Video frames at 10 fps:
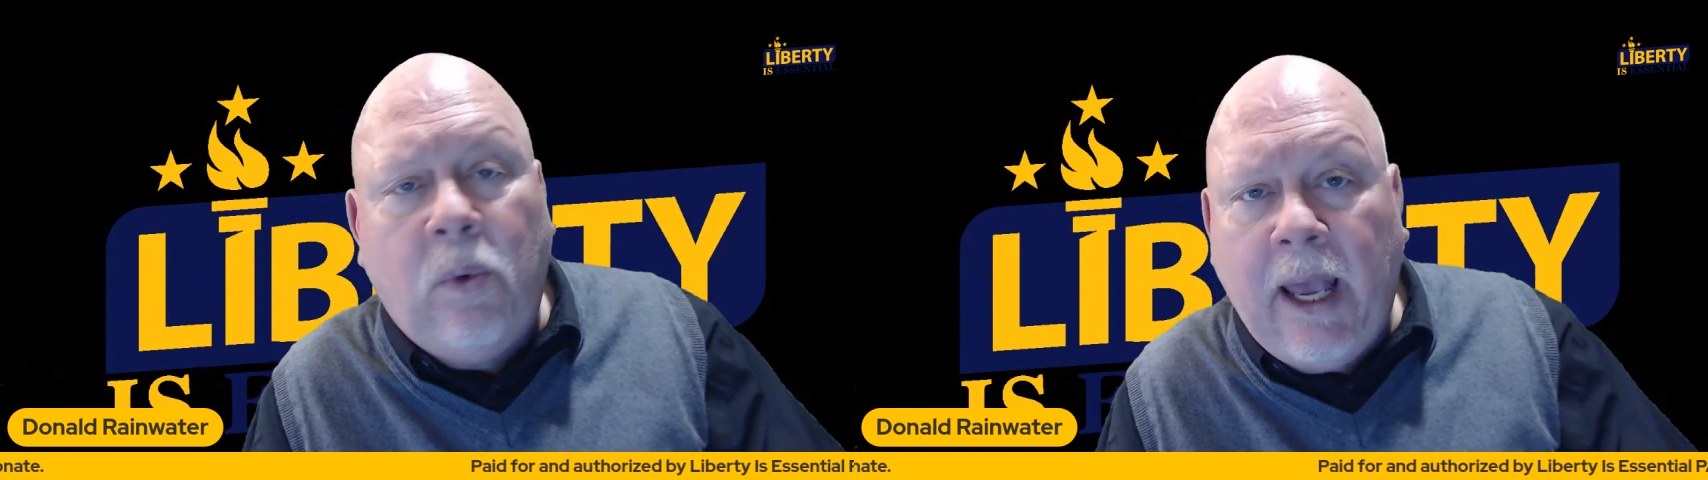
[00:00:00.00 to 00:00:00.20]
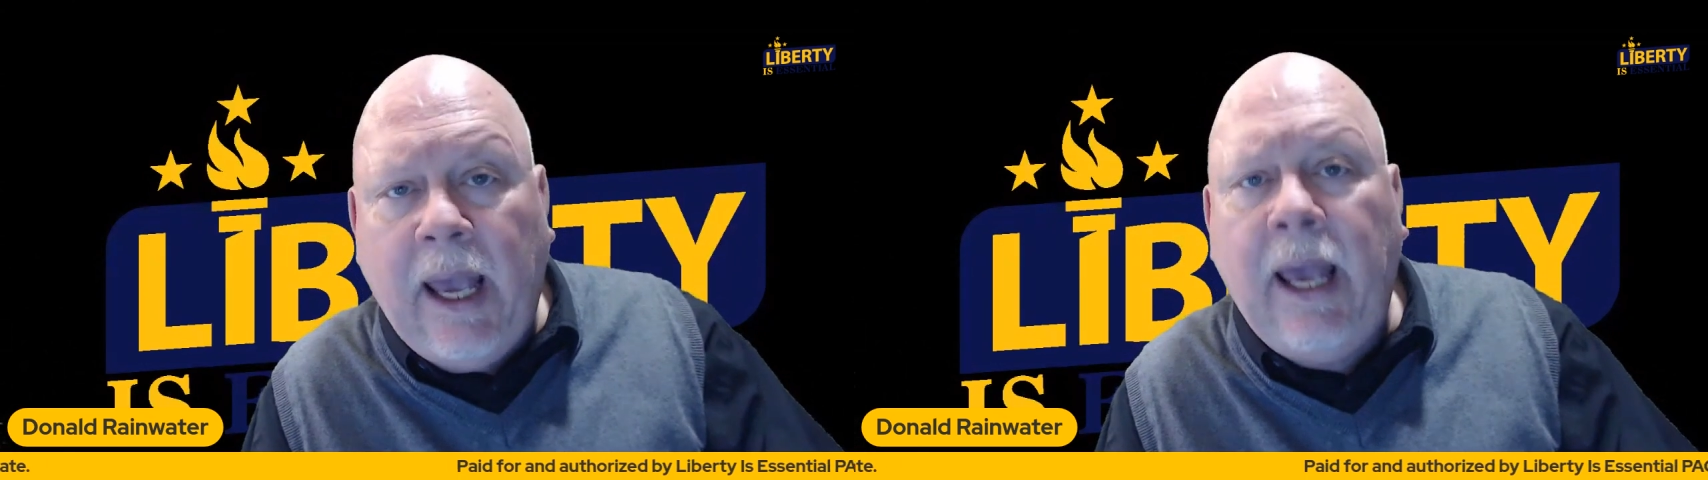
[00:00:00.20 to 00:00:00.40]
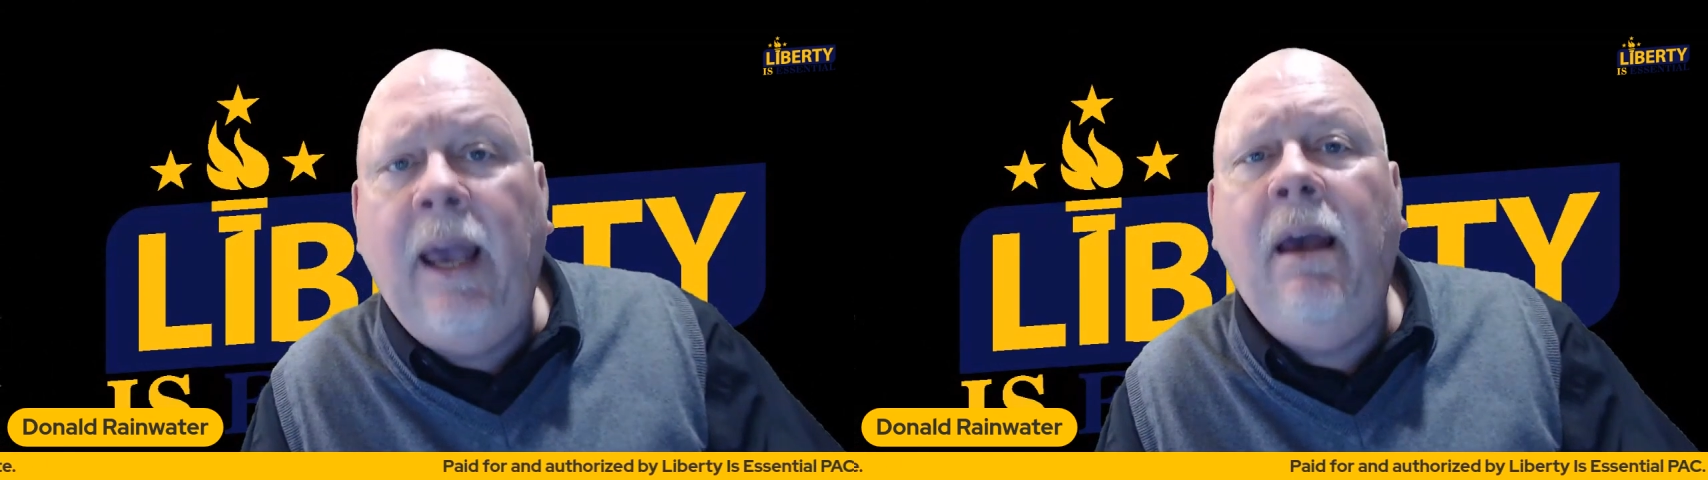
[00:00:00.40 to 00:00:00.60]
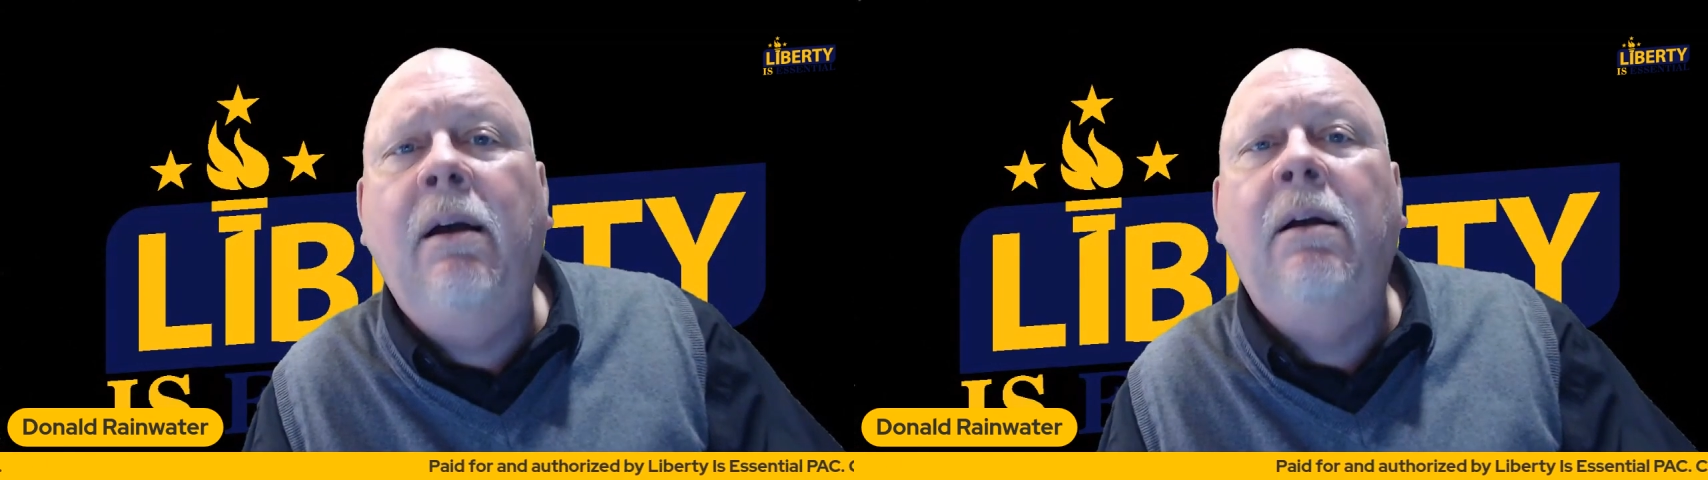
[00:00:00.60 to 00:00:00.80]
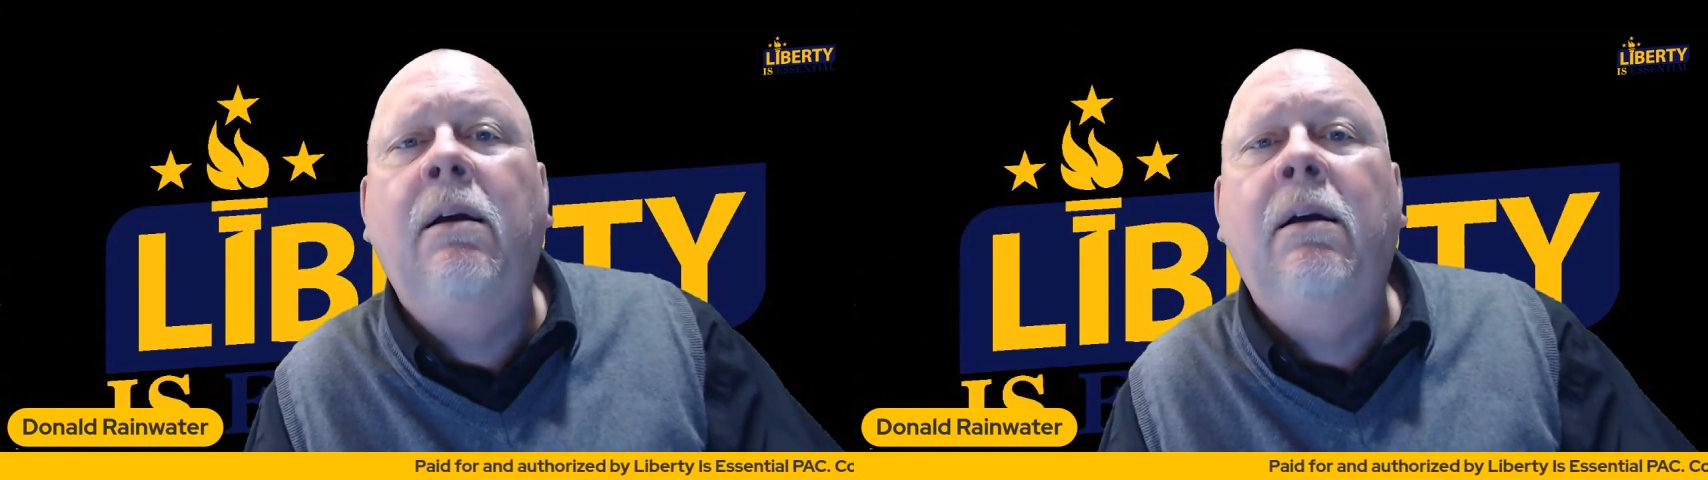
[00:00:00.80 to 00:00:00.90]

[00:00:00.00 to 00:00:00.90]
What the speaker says: we